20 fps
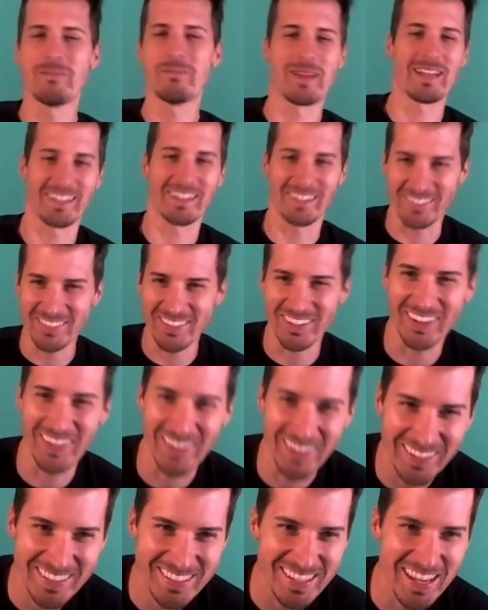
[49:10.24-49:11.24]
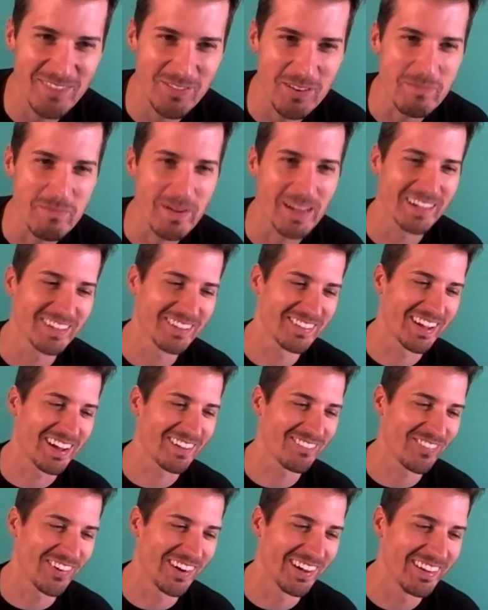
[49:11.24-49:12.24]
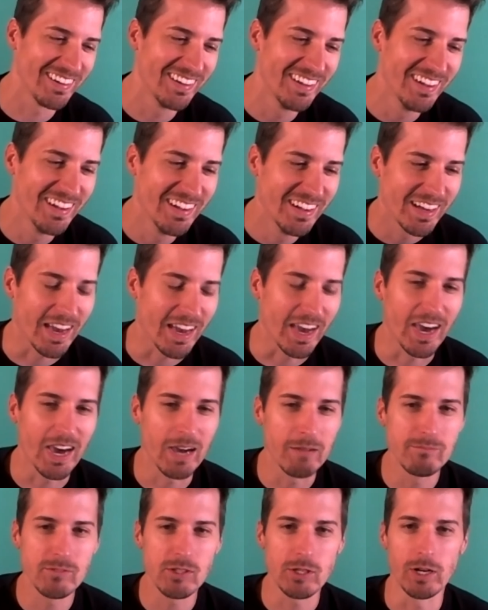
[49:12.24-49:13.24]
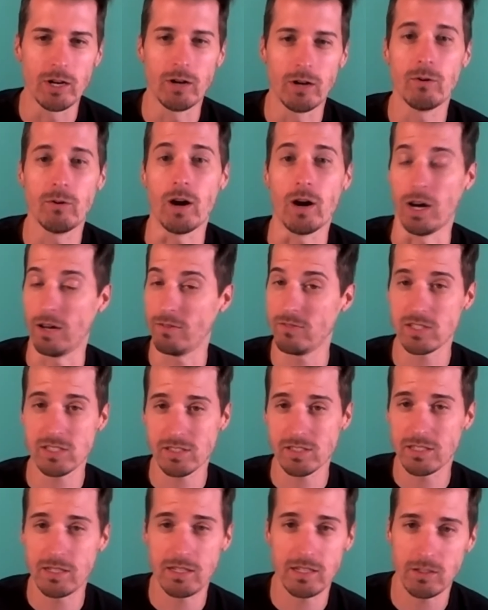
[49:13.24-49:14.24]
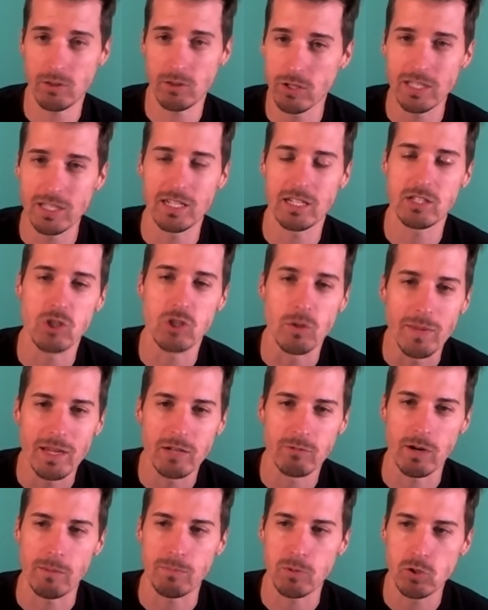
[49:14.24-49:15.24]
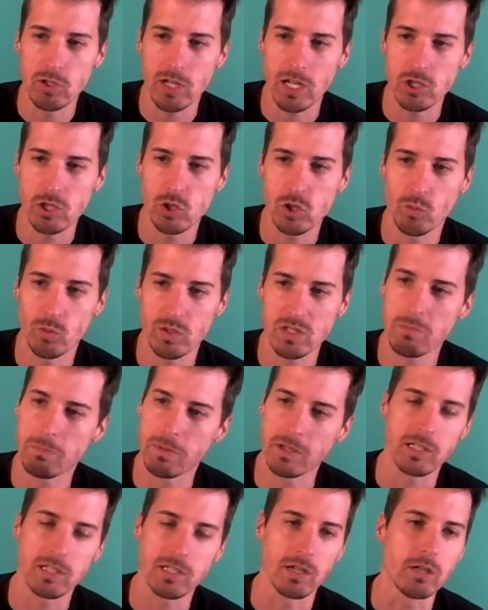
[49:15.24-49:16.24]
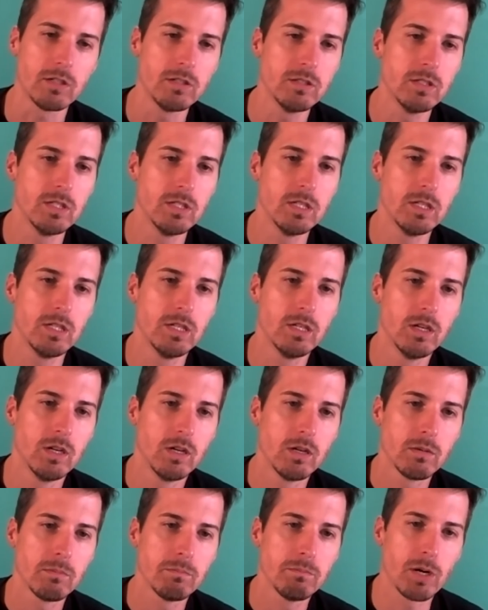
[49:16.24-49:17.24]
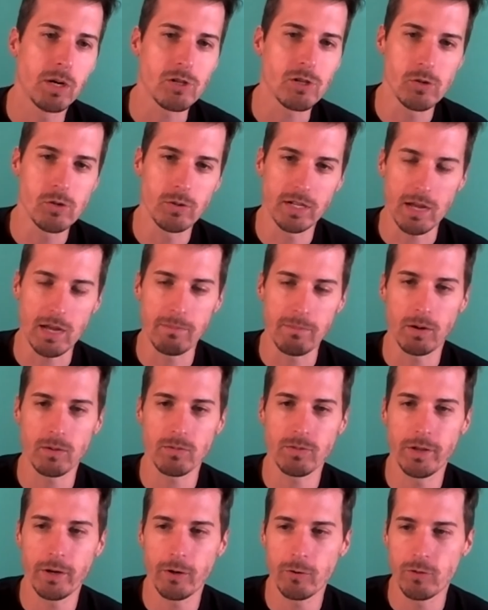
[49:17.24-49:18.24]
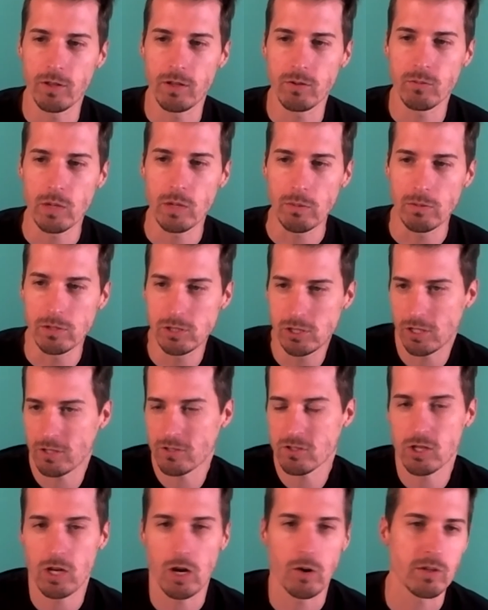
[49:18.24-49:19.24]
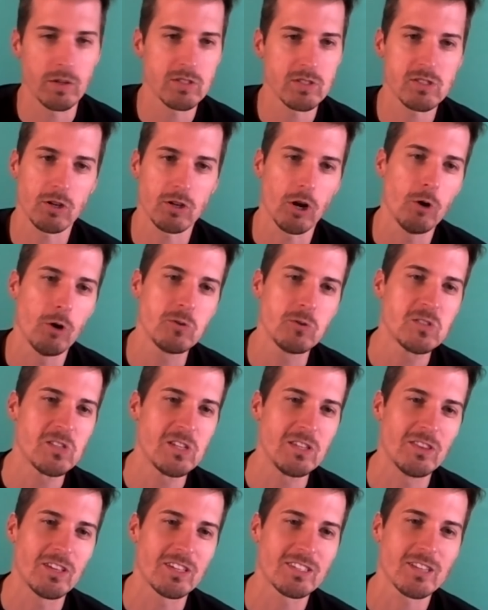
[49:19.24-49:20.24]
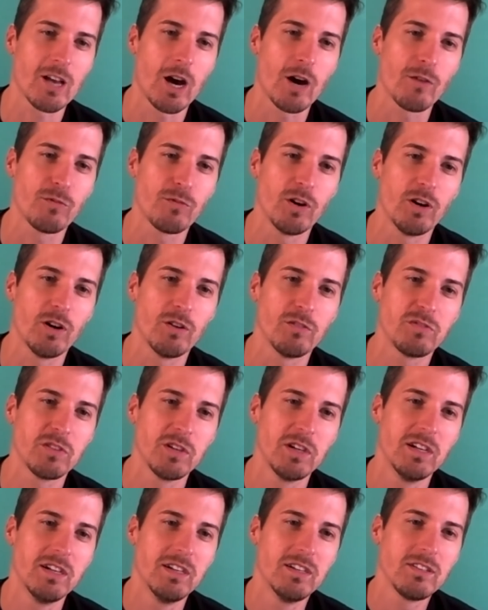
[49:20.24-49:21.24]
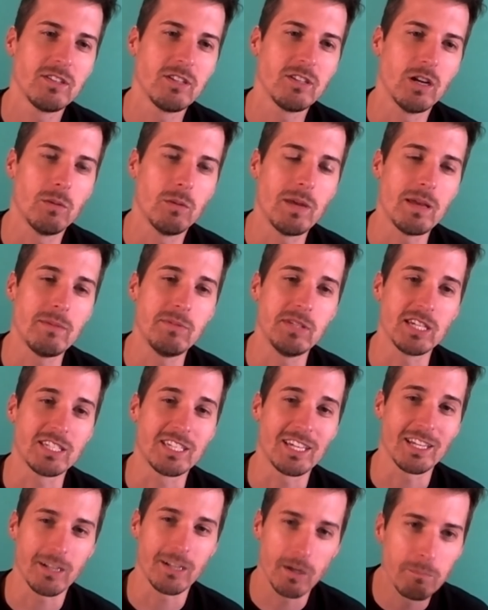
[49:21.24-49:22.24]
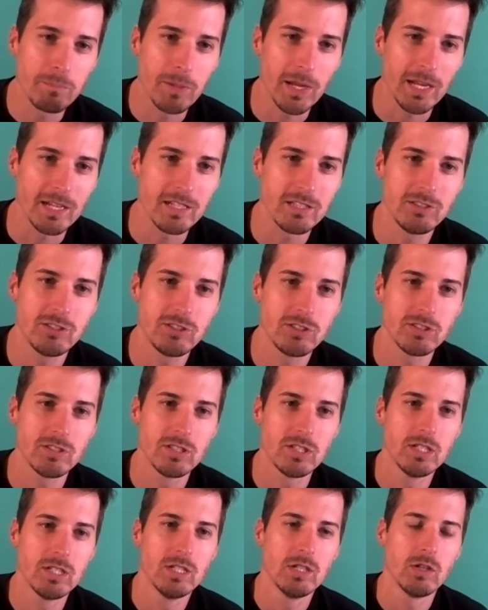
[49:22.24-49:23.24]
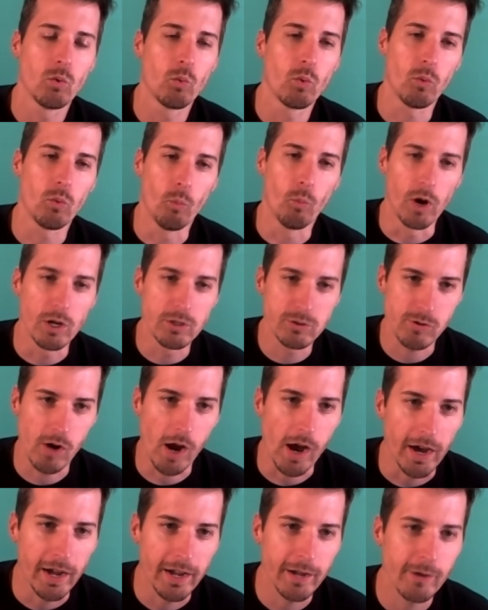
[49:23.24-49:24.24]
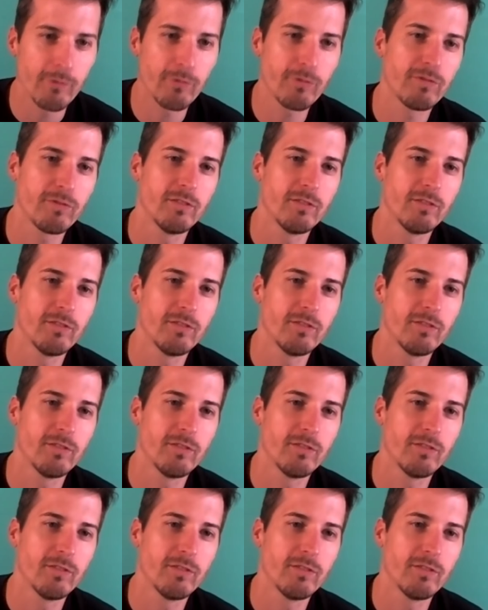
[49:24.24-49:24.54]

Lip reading: Mango. Sorry, safetymango.fun. Yeah. Obviously looking at domain reputation was a big deal. But you and I both know that we would just go and start hosting this off of, maybe a GitHub page or OneDrive,